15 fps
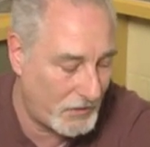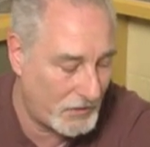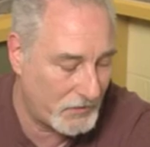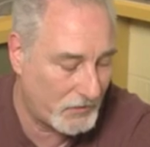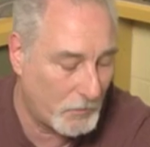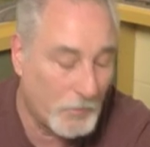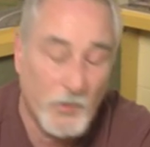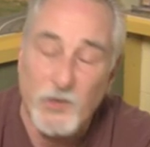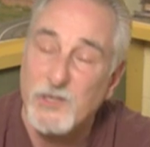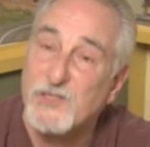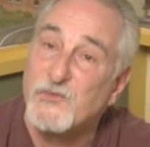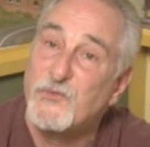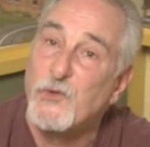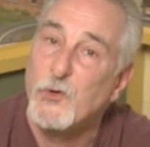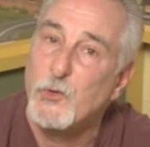the book is
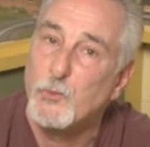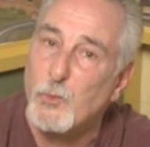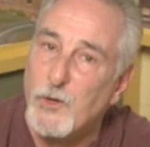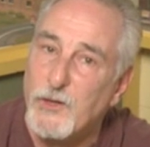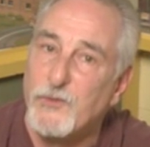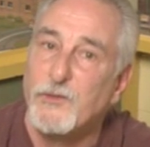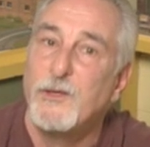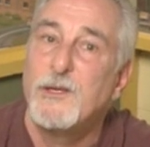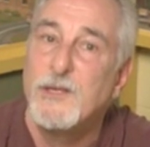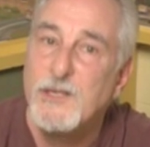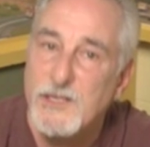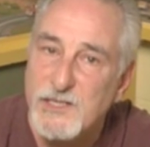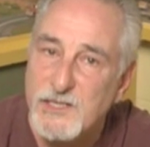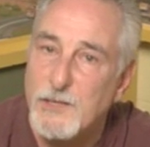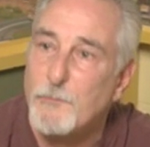filled with
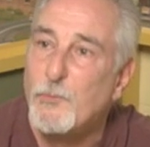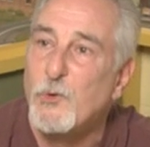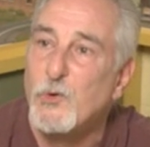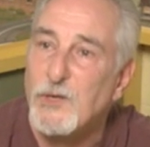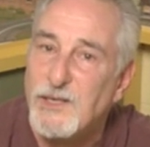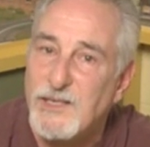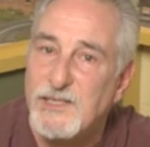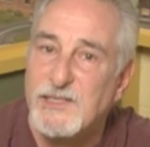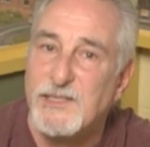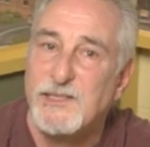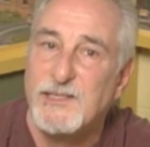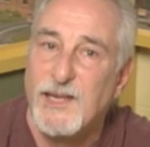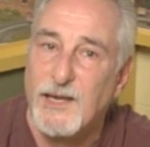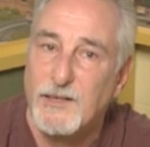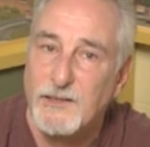simple, easy
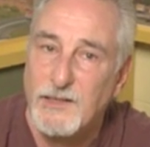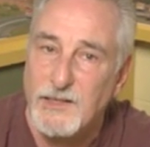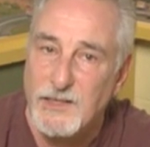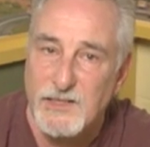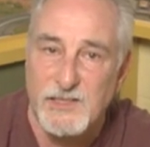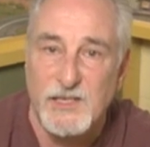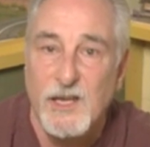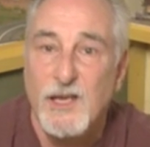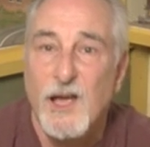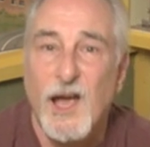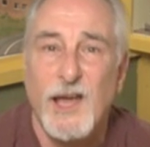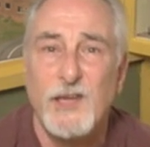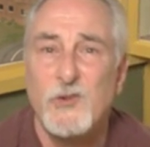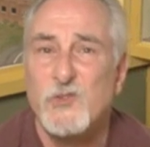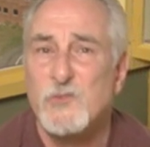techniques.
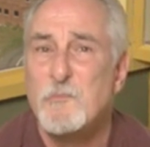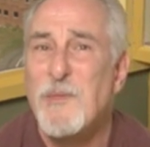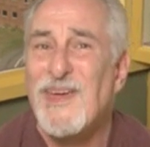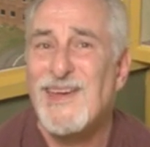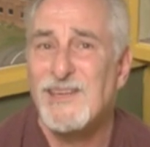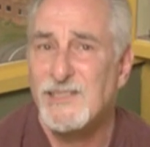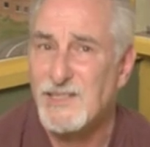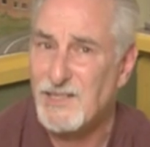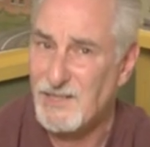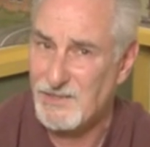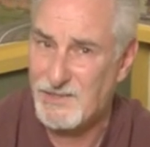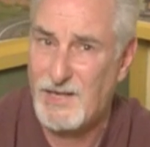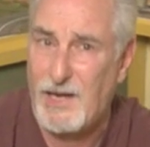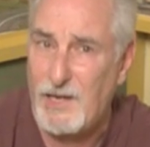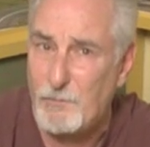I use masking
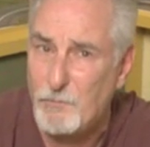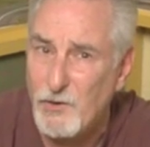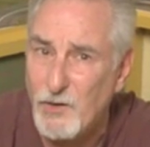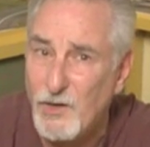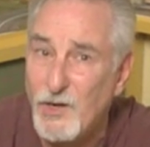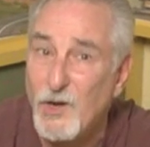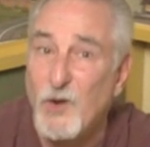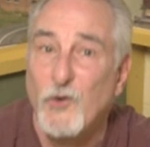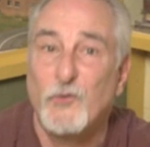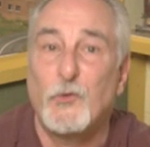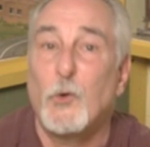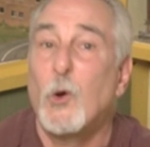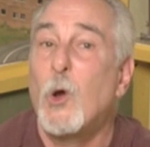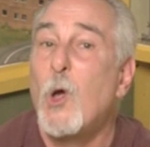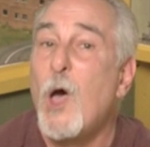tape
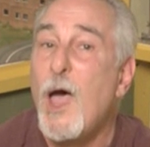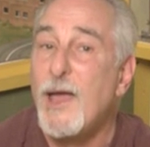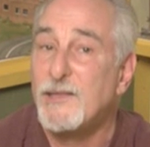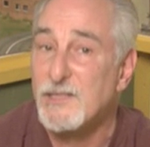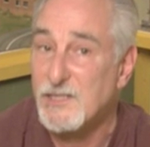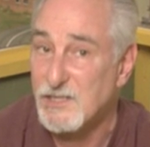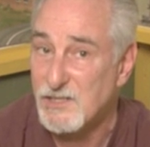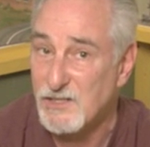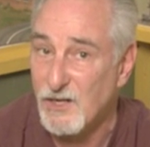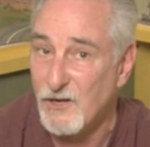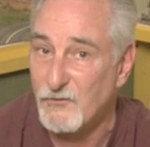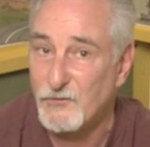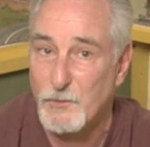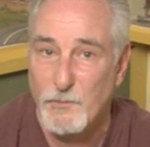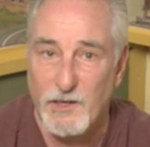for lots of
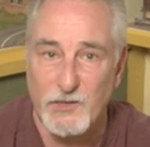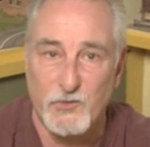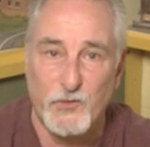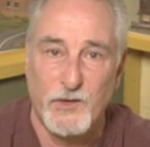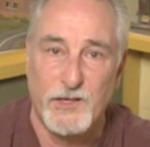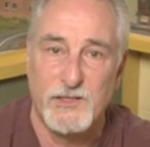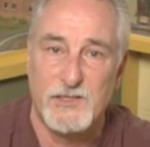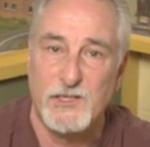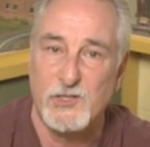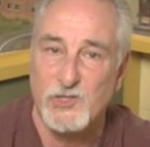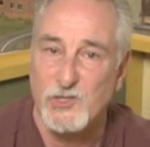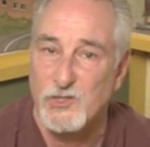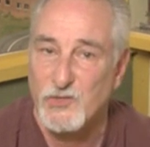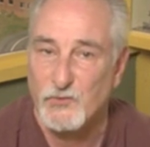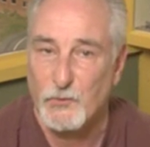stuff to make
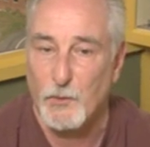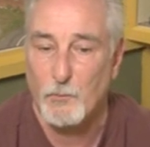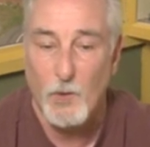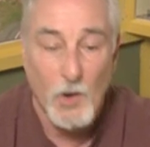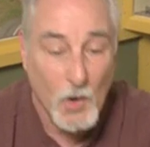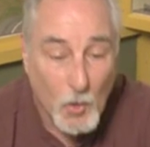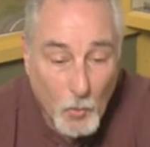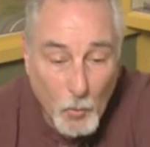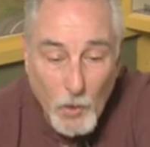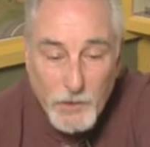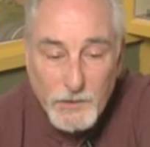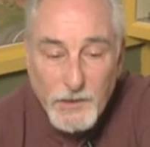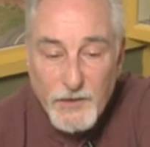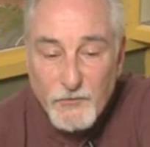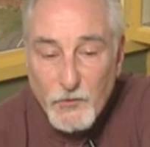transitions from
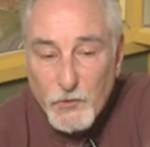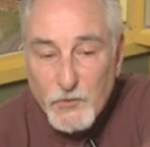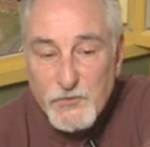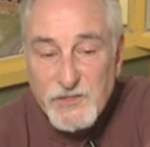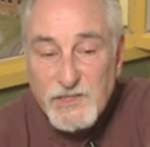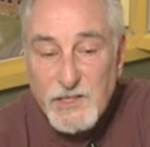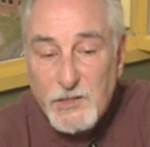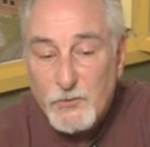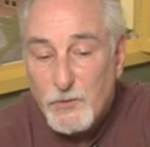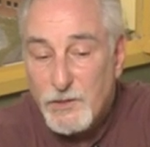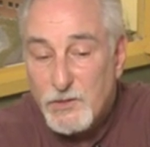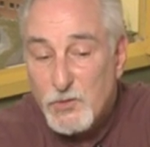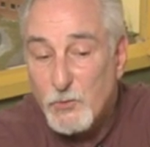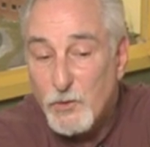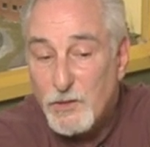one level of scenery
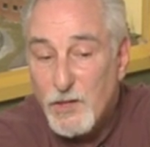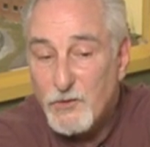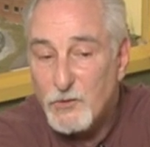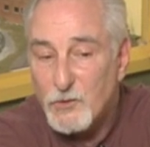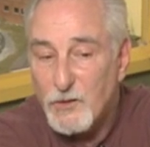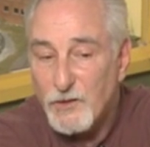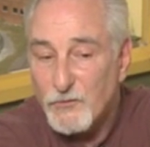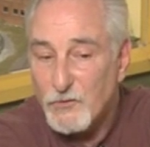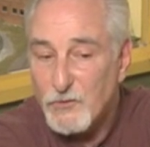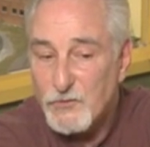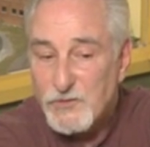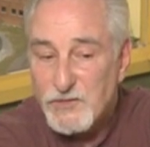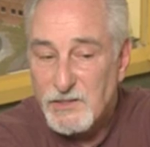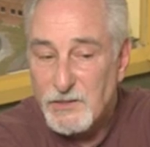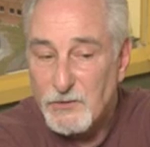to another level
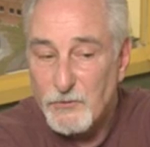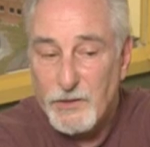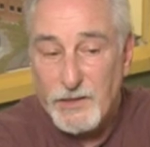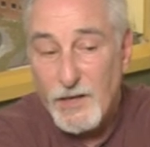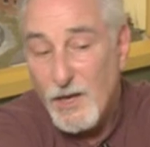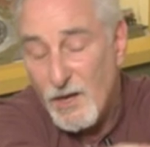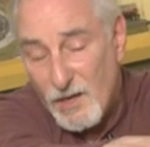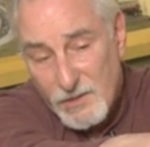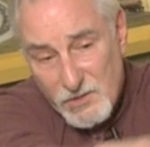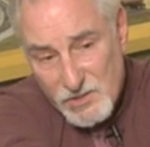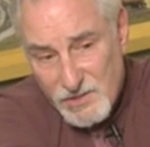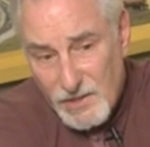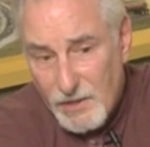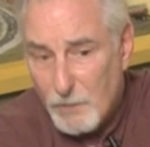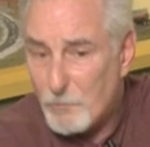of scenery. I
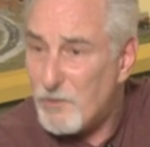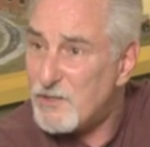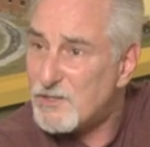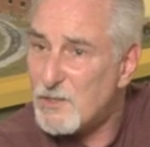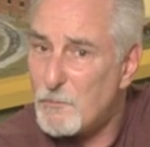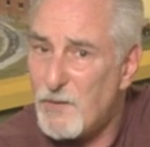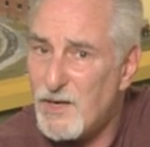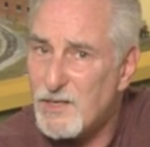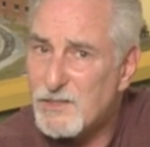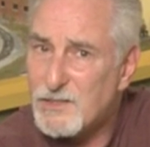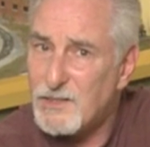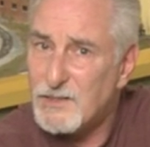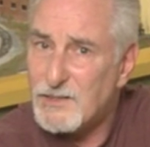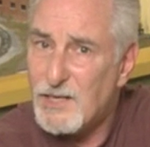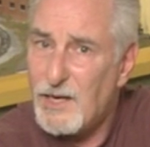just take a piece of
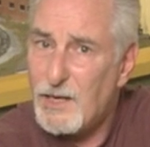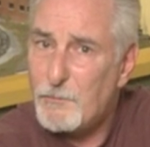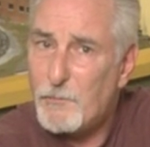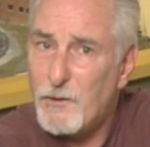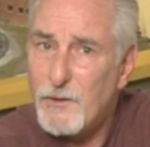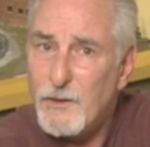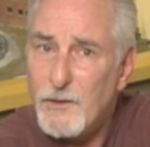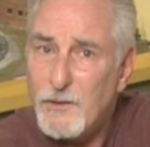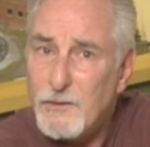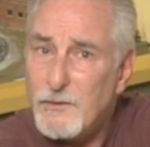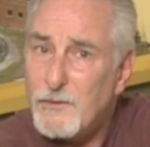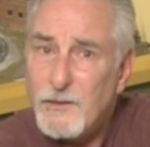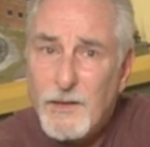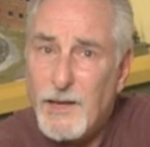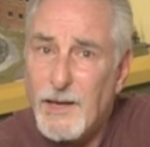masking tape
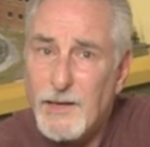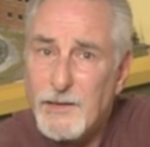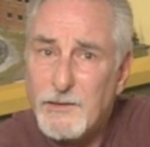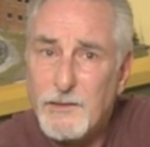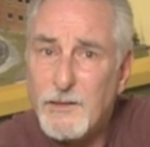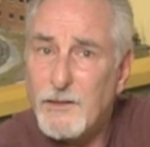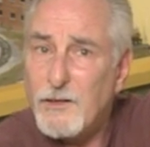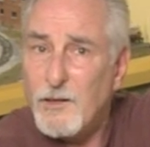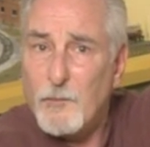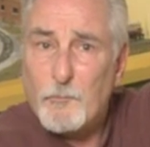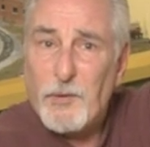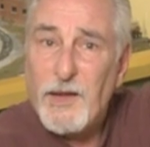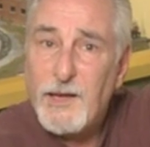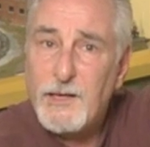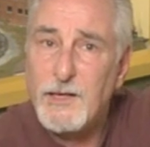and
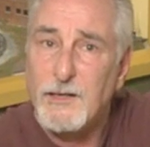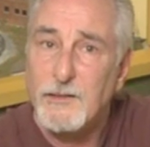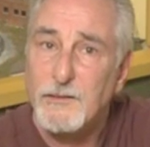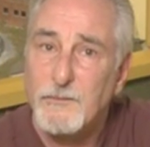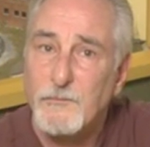paint it,